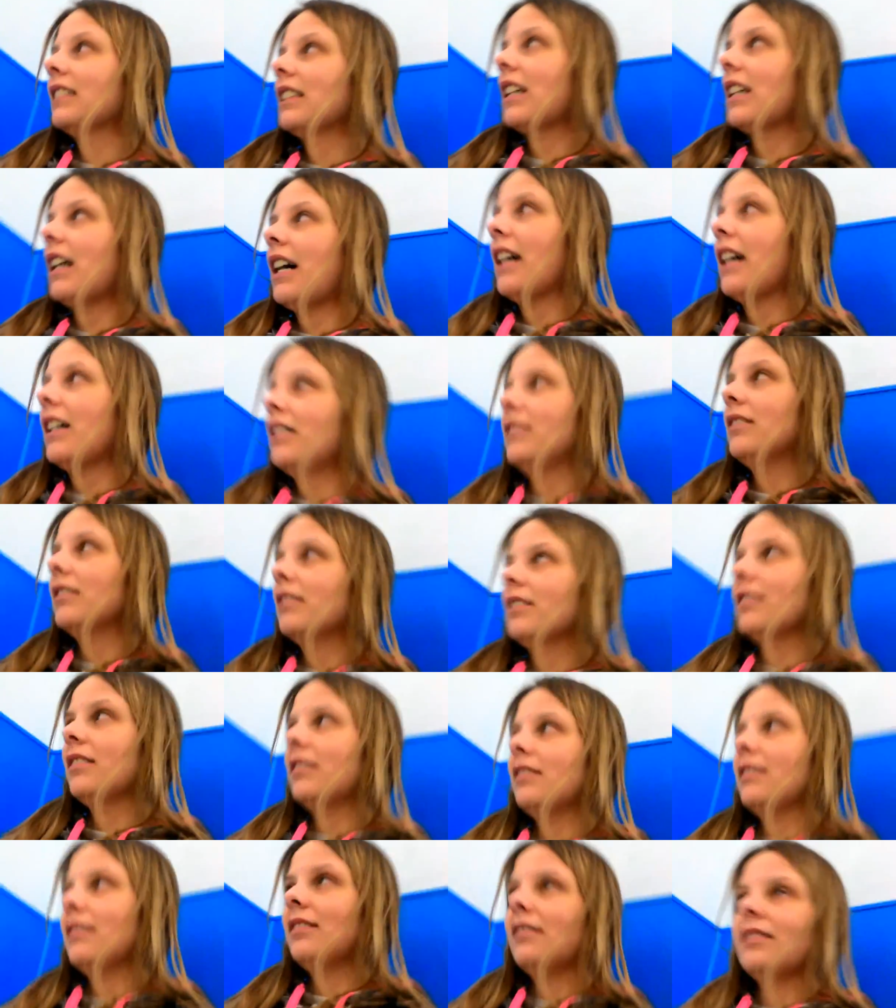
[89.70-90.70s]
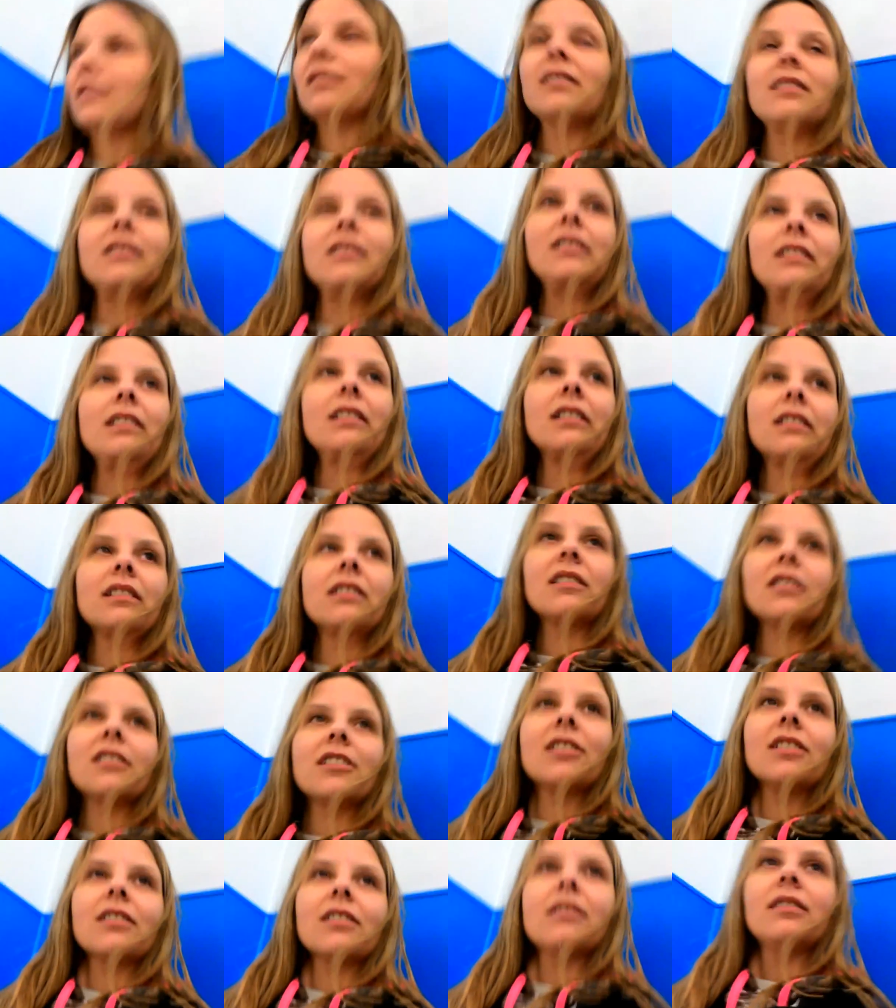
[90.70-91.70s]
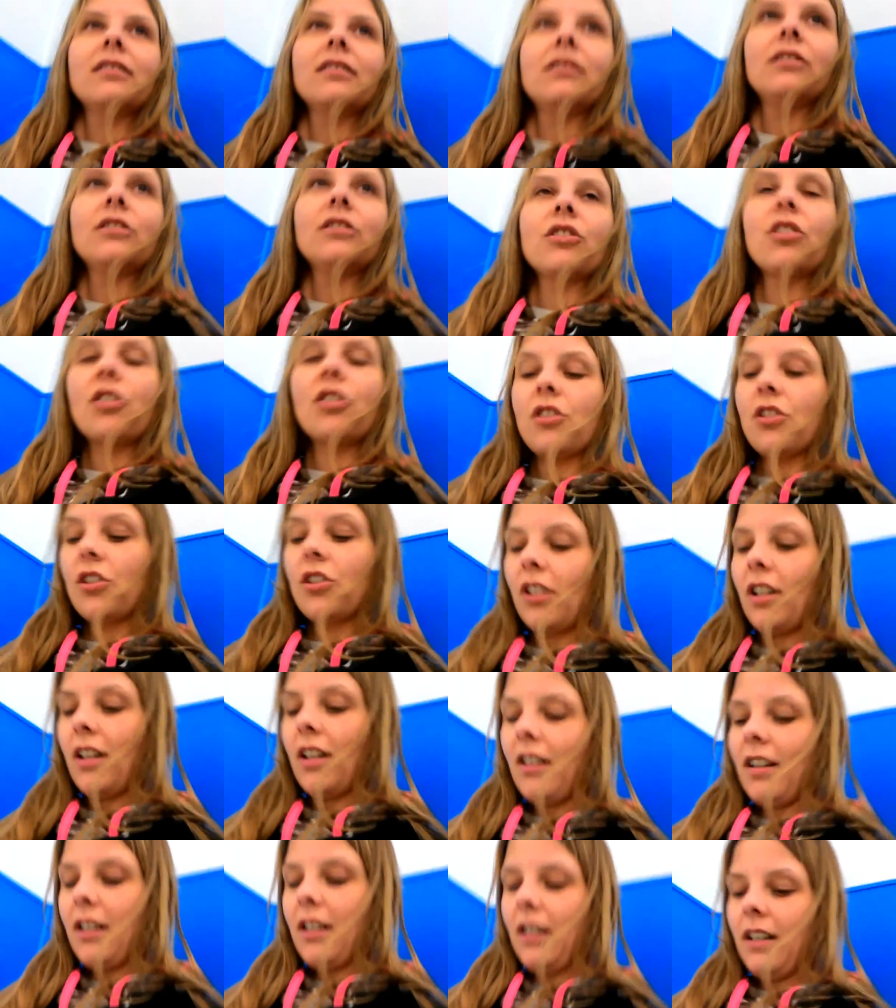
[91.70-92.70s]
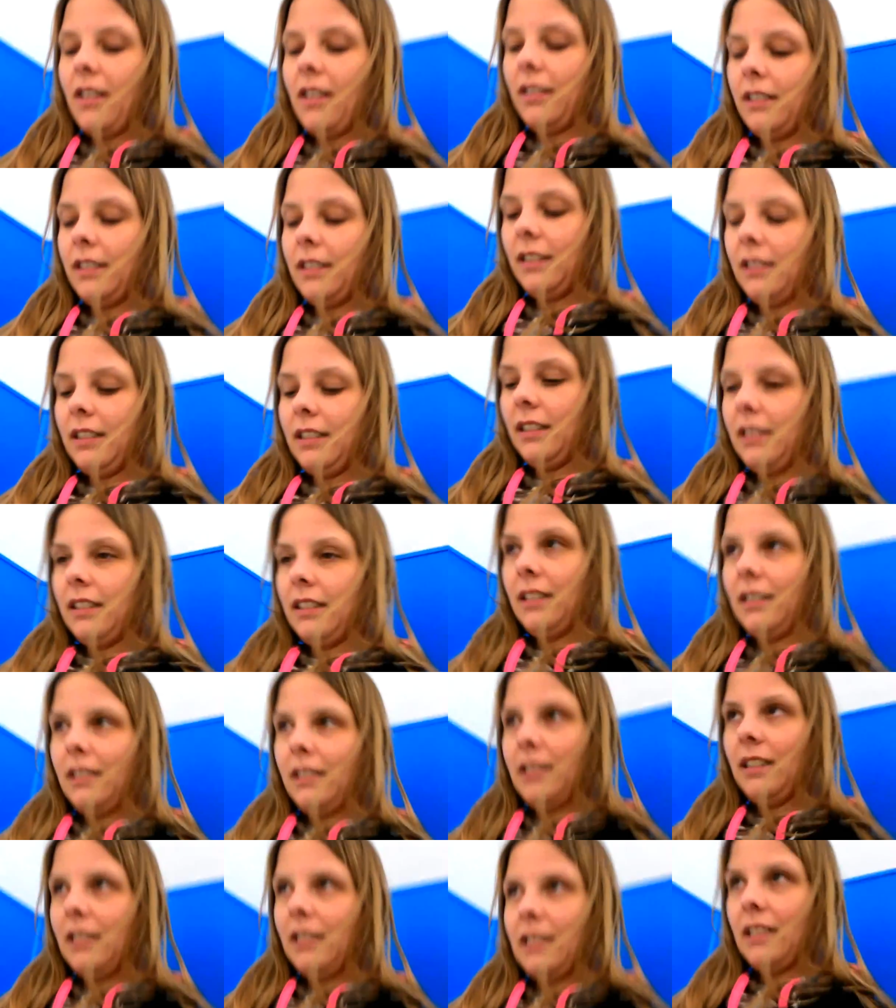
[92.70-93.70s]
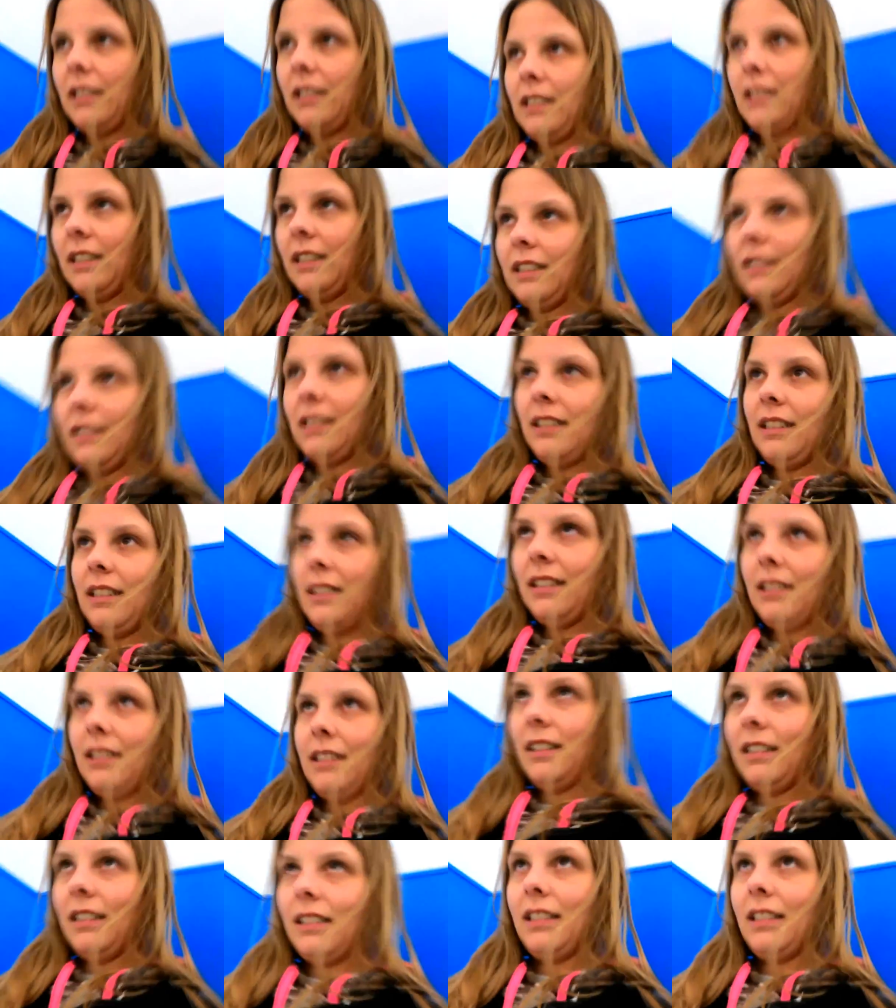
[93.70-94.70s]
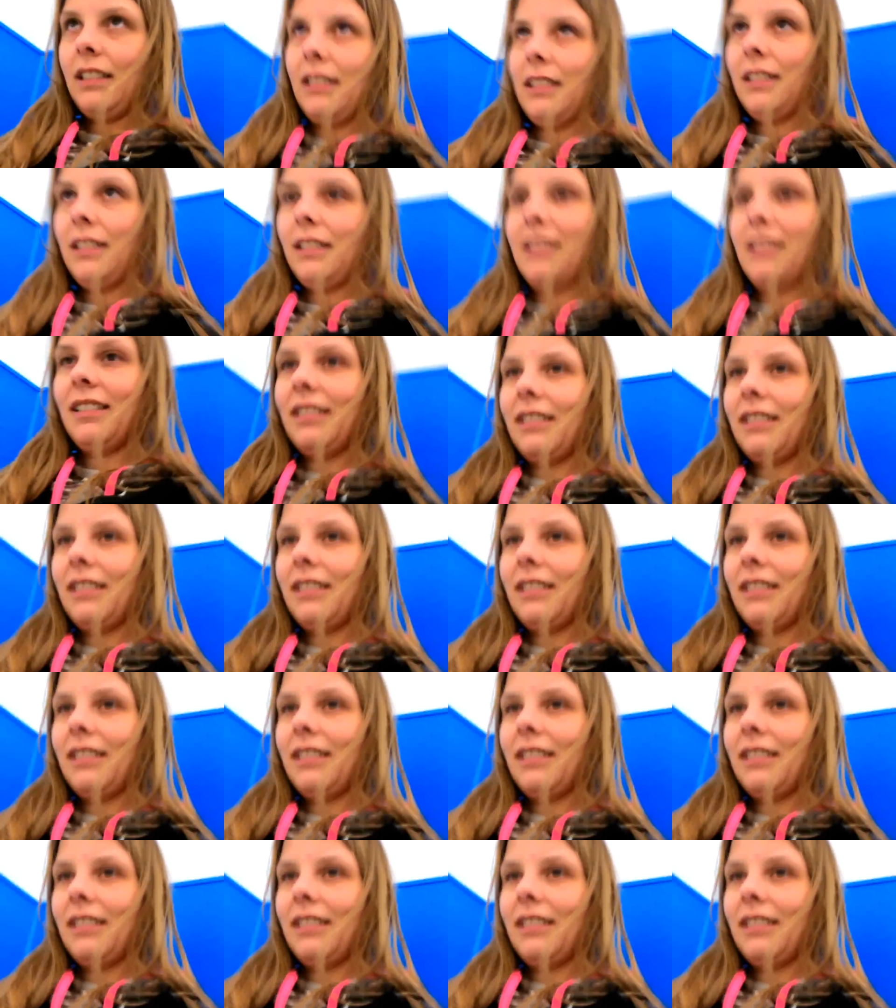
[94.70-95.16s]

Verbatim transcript: Kyle? Why are we standing here to cash a welfare check? I thought they put them on plastic cards.